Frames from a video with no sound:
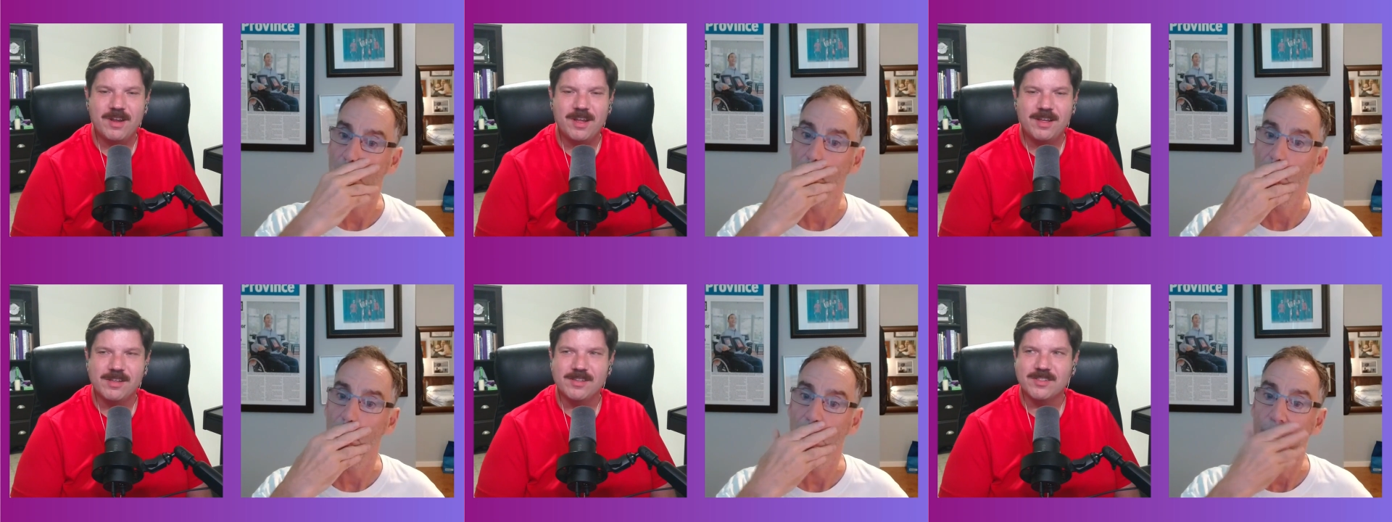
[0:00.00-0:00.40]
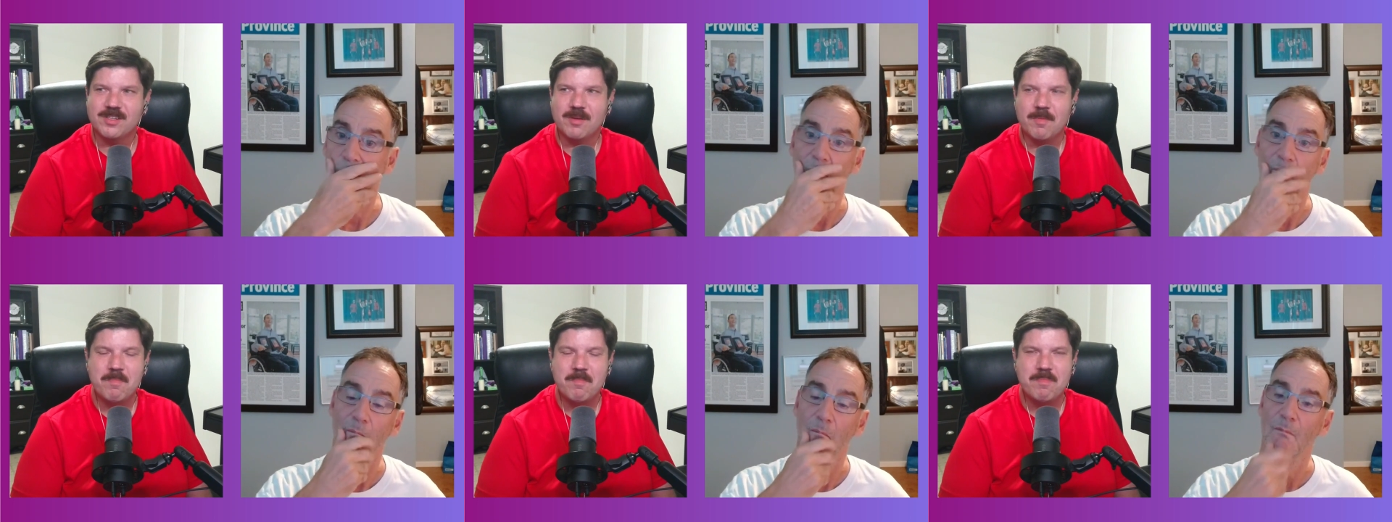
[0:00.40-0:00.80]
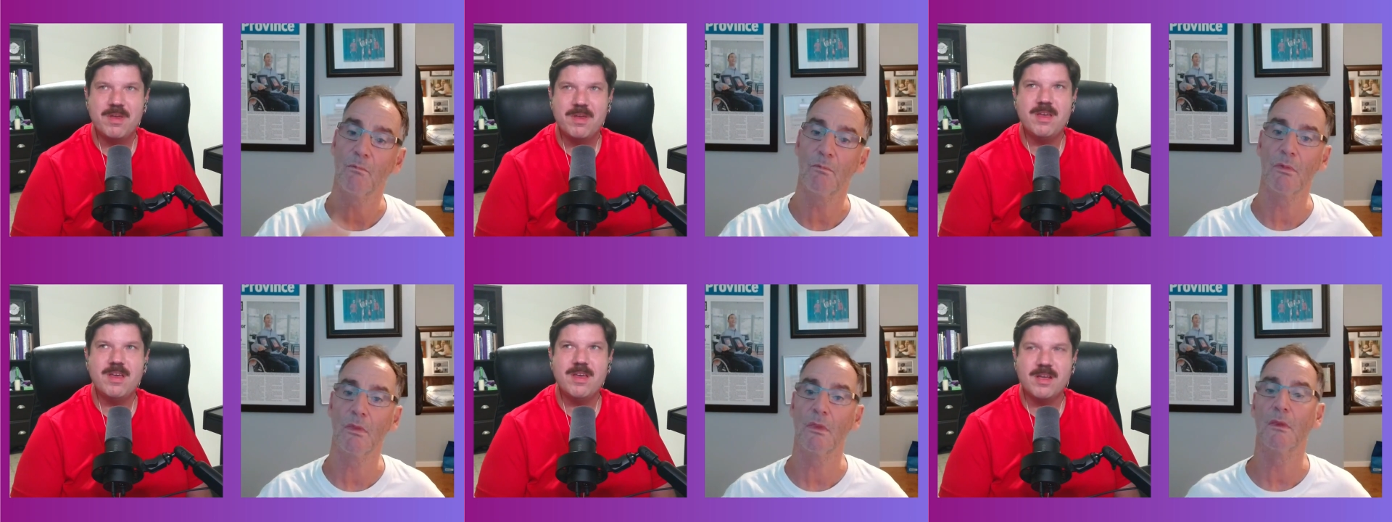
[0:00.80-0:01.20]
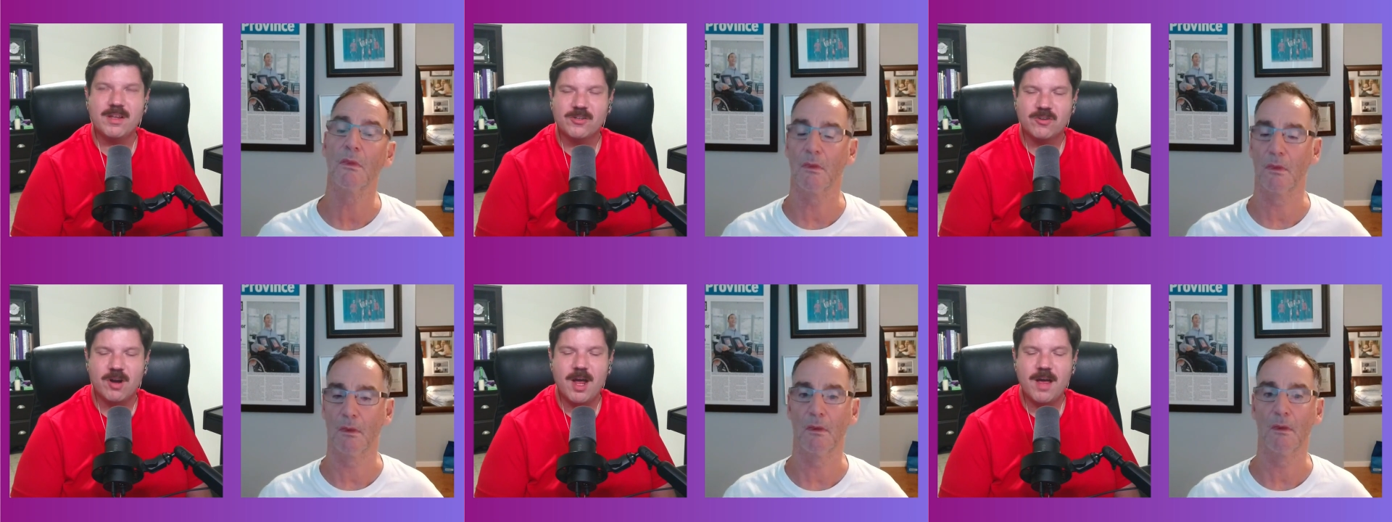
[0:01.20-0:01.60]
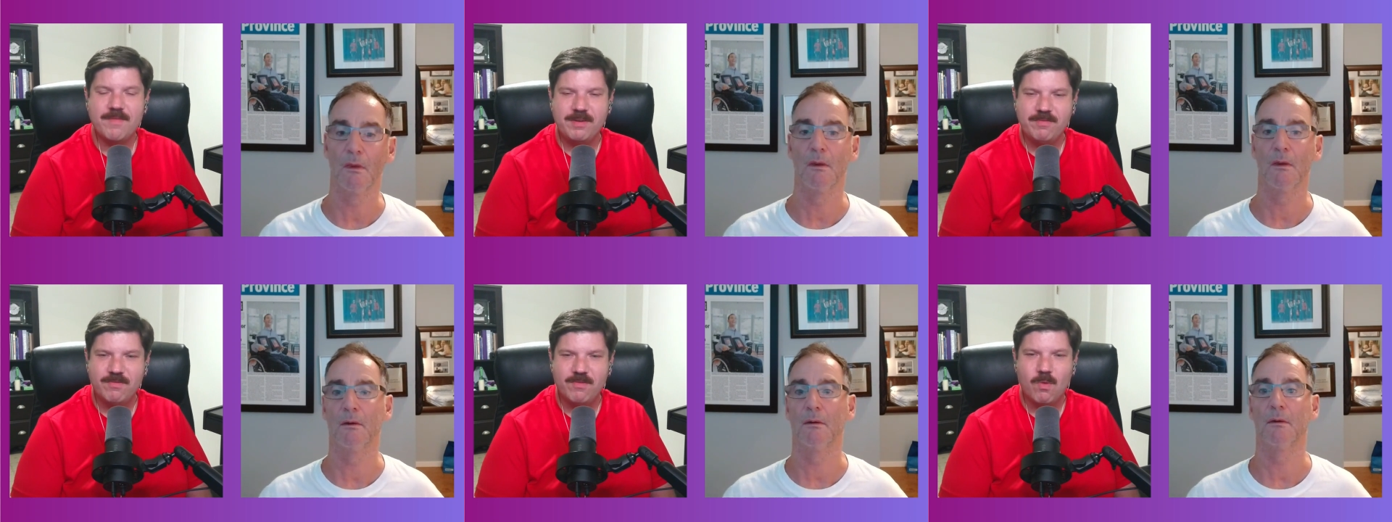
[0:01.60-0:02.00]
Speaker 1: is a big driving
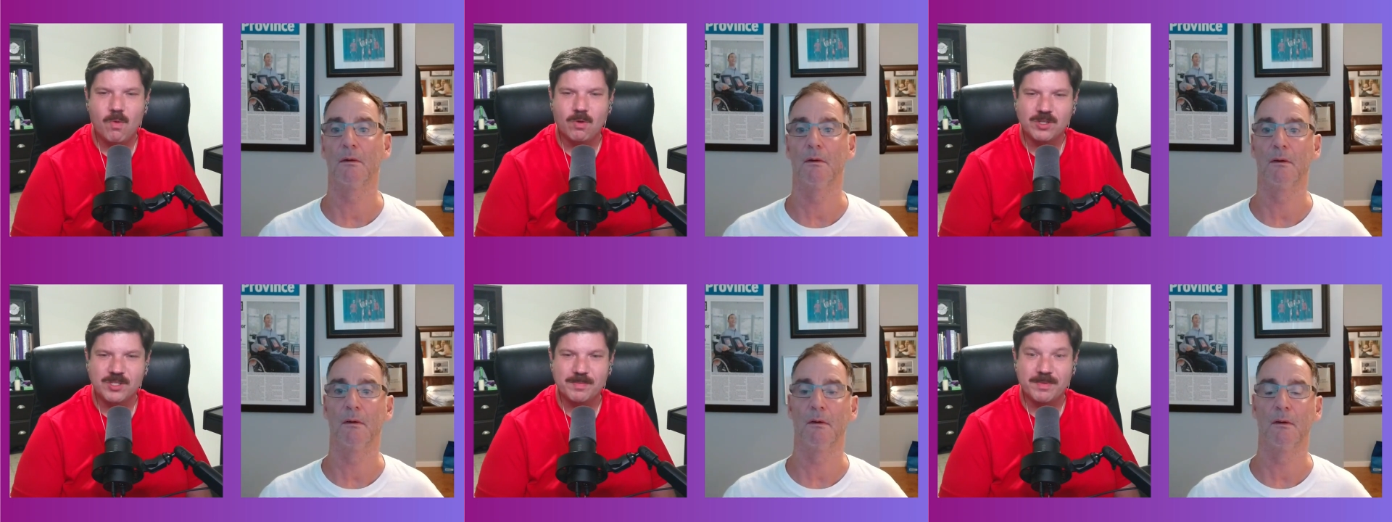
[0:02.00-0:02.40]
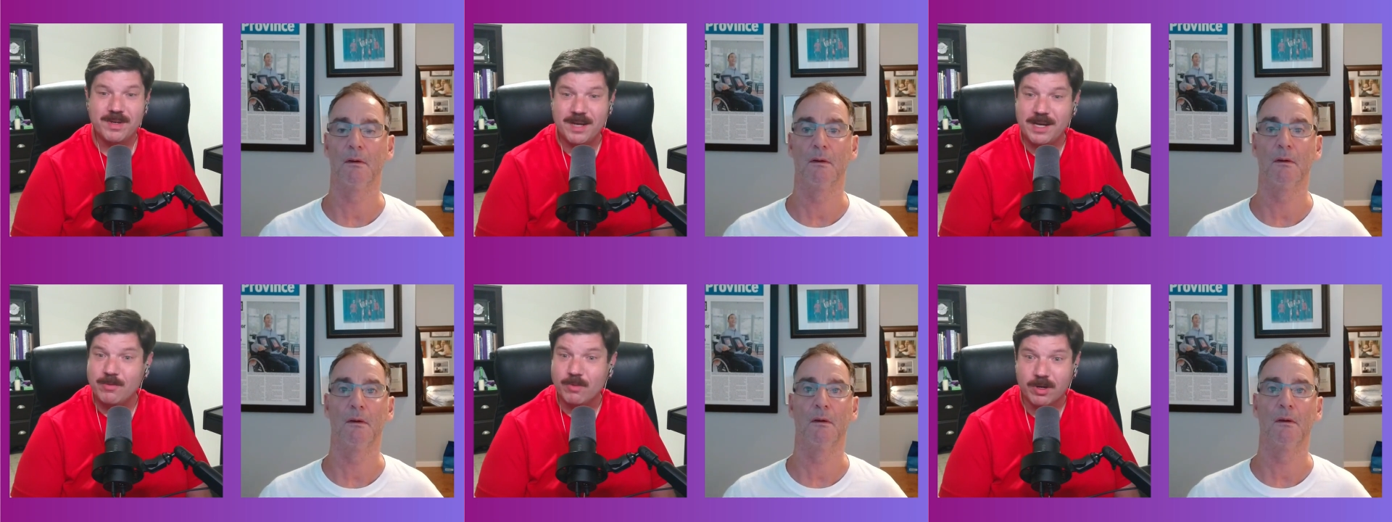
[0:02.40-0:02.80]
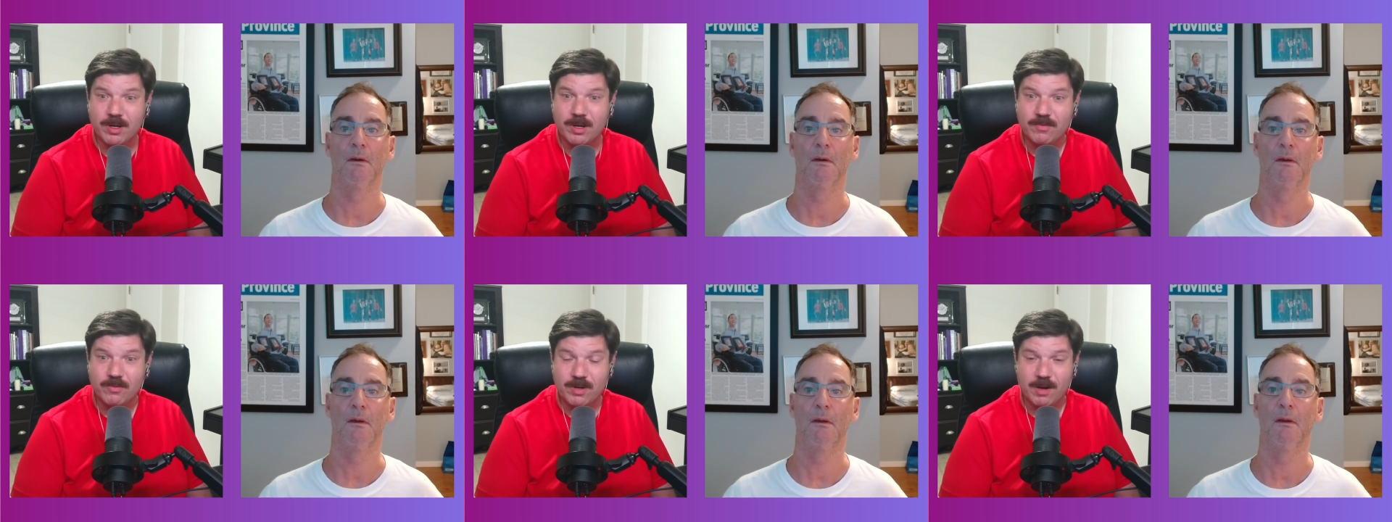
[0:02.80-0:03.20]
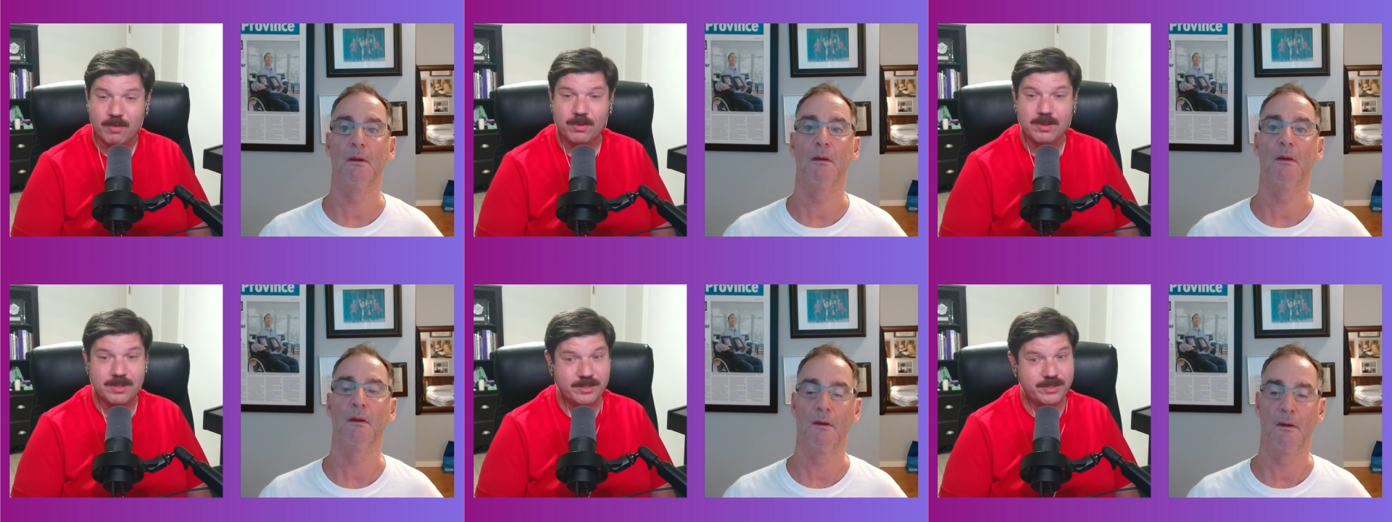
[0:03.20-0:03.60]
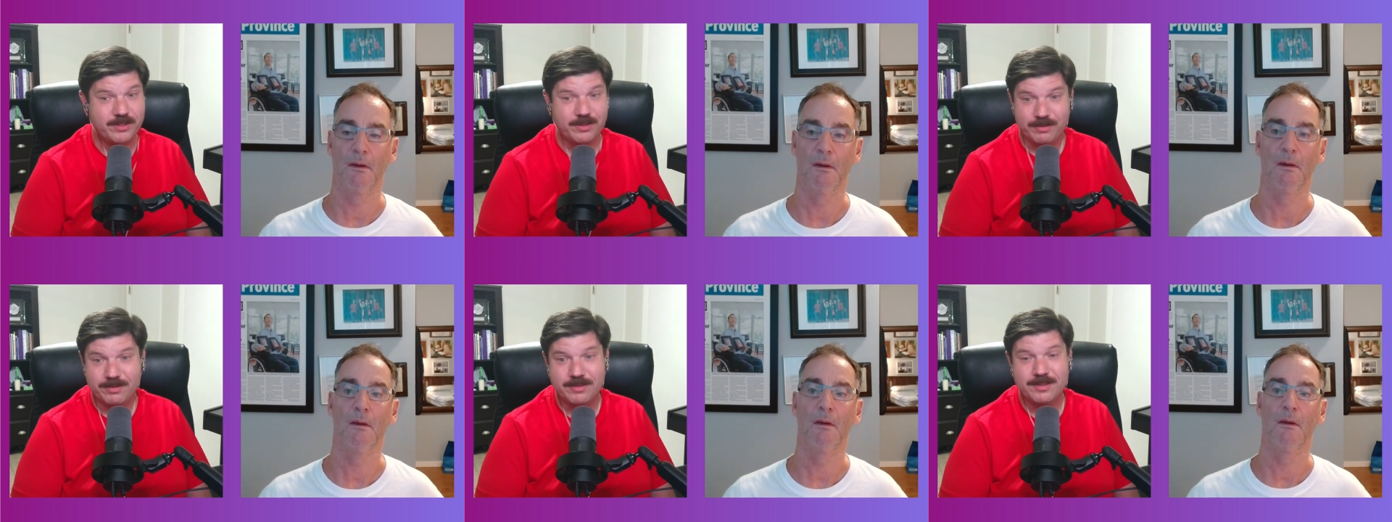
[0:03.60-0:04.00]
force behind recovery. I really
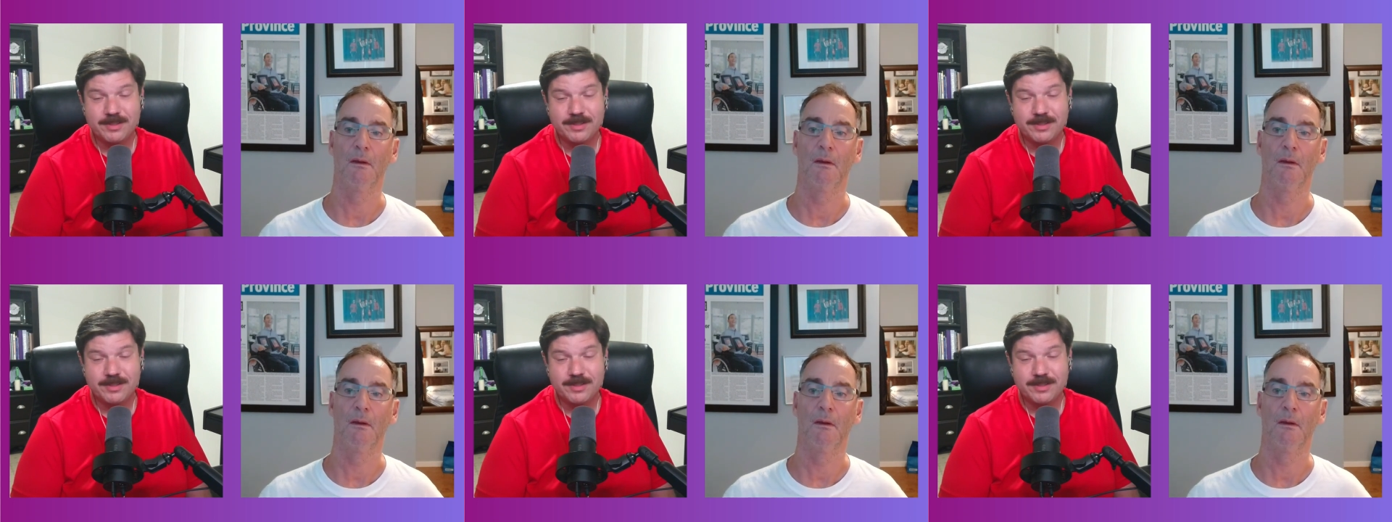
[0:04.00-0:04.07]
do.